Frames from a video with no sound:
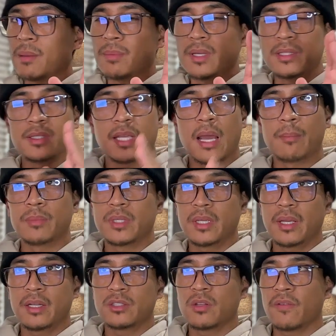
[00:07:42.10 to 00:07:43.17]
be
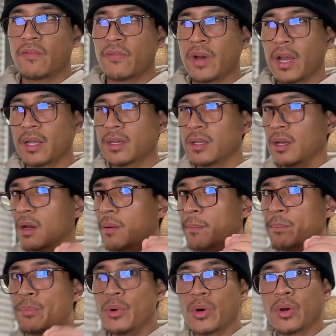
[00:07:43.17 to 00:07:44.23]
tempting to find a
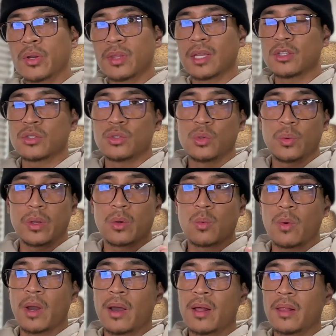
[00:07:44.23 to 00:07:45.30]
book that's doing
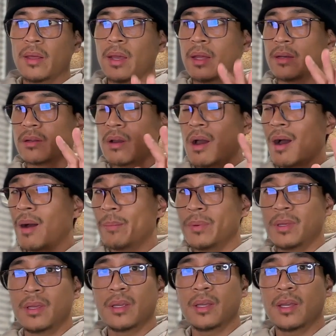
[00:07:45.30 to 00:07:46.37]
well and
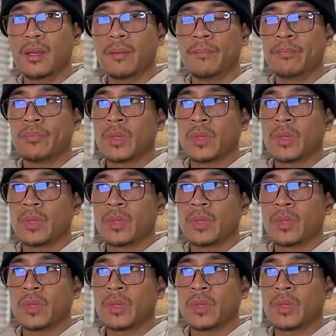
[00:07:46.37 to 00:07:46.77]
copying it,